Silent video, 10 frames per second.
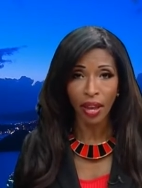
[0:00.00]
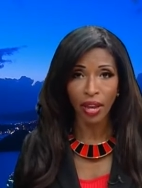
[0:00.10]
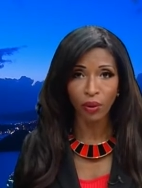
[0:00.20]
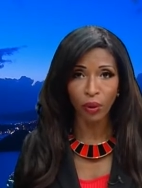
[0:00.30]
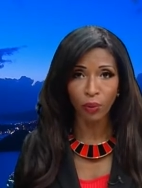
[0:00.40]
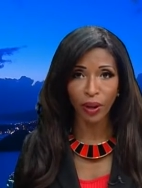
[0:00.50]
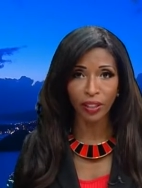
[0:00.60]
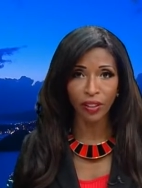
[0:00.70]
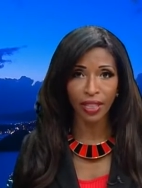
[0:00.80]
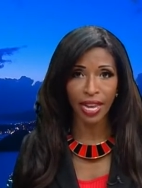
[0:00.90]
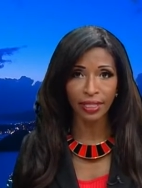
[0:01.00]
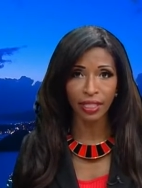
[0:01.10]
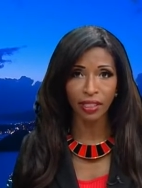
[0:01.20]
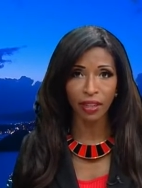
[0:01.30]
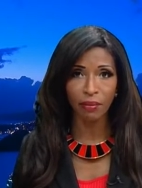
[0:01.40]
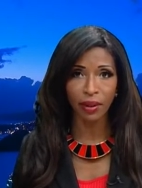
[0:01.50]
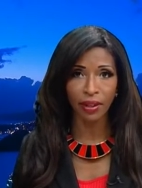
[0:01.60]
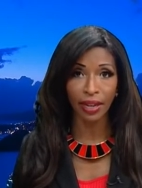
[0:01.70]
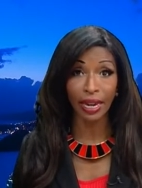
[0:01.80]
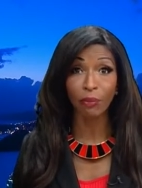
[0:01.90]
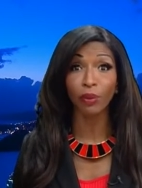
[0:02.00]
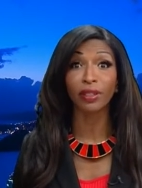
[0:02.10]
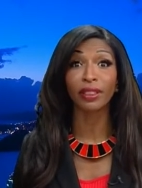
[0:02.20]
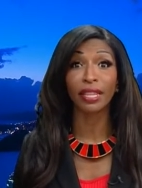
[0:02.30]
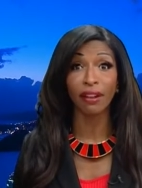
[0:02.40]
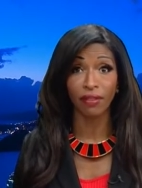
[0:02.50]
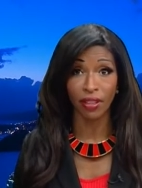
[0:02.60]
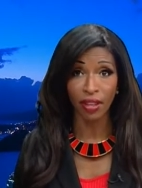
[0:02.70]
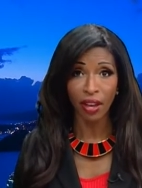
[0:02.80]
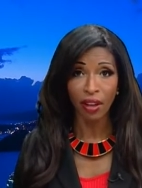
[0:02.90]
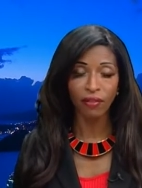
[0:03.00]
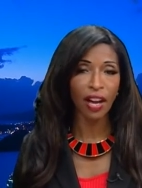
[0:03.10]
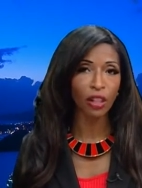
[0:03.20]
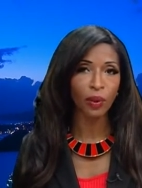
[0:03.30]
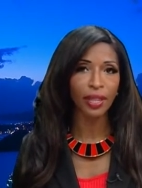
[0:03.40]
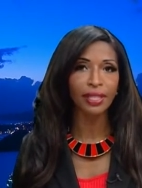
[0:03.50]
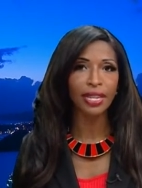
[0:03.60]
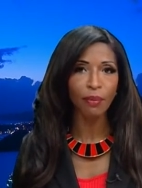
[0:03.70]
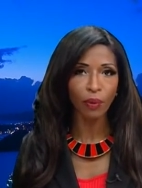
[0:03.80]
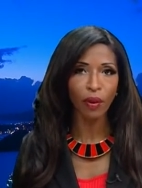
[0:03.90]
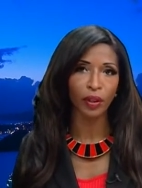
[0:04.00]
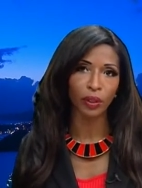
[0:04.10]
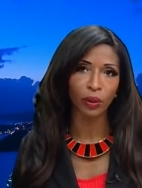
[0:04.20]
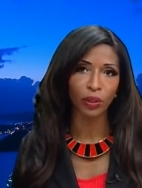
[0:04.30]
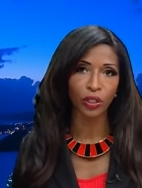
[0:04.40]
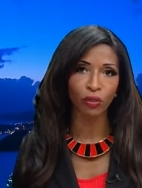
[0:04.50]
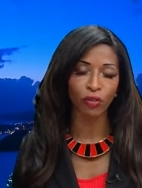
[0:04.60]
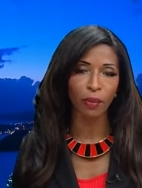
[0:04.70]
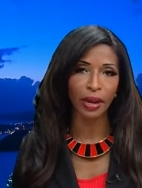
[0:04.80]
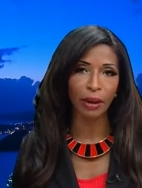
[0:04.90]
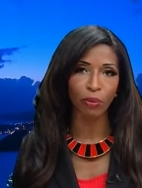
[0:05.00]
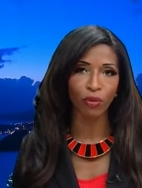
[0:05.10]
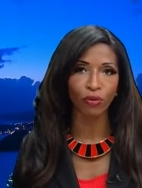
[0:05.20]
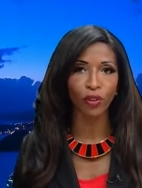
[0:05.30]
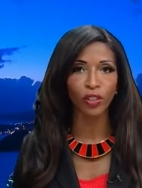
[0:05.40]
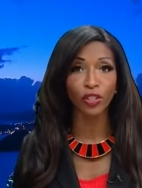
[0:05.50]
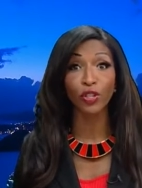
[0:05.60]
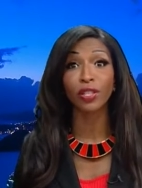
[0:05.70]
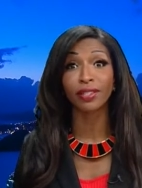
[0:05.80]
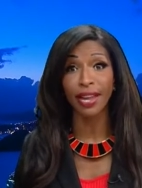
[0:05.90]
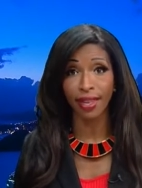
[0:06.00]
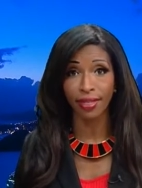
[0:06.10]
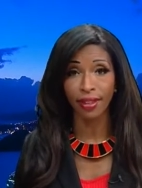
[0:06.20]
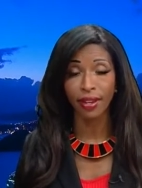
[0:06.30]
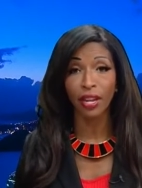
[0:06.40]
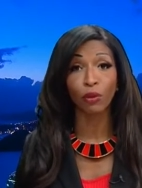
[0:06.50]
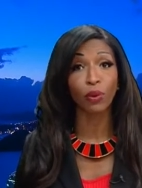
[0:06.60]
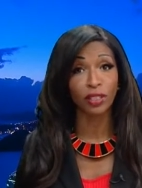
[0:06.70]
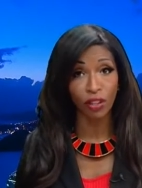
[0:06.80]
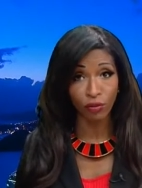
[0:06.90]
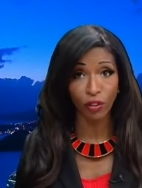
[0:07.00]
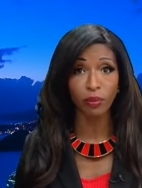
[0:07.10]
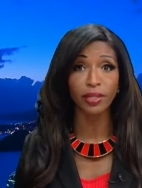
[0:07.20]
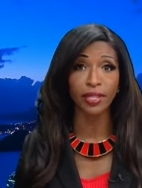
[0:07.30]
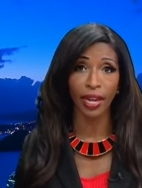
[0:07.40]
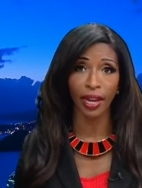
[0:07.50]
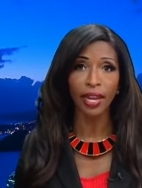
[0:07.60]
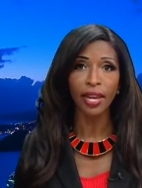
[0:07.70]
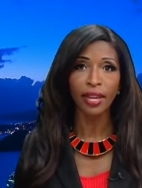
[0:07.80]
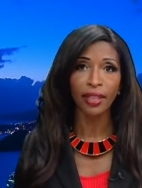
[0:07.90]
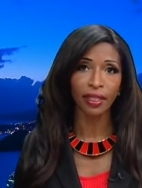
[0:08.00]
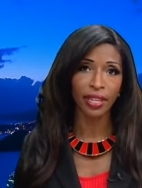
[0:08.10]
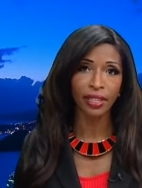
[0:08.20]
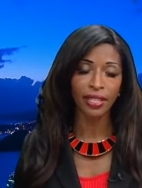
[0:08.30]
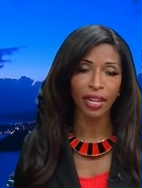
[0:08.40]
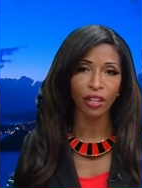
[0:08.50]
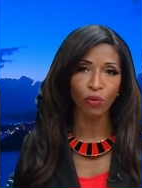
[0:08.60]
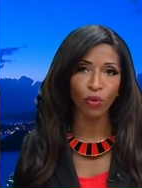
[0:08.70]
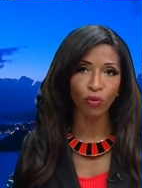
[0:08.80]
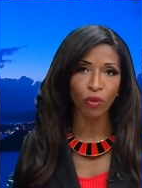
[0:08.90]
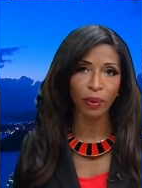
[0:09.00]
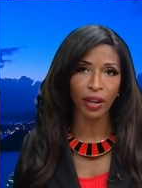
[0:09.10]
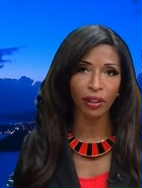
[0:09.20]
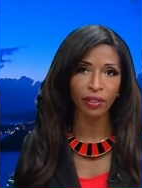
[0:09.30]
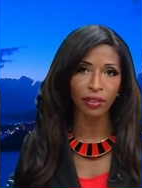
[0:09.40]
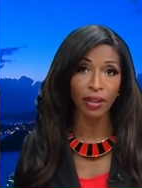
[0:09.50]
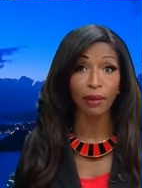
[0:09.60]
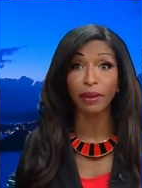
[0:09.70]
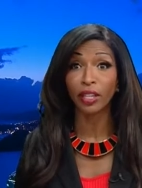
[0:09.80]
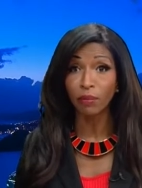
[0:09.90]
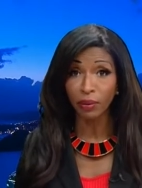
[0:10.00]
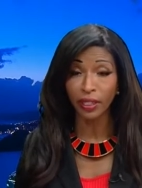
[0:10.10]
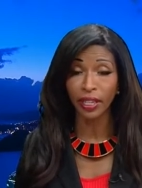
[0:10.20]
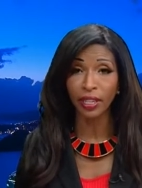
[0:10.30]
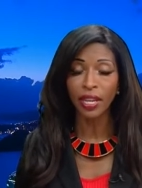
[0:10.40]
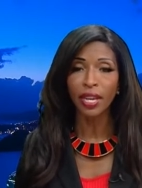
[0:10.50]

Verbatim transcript: and hold regular classes on Monday, April 11th, following a temporary closure from April 1st to the 10th it was confirmed today that the intended roof repairs had been completed.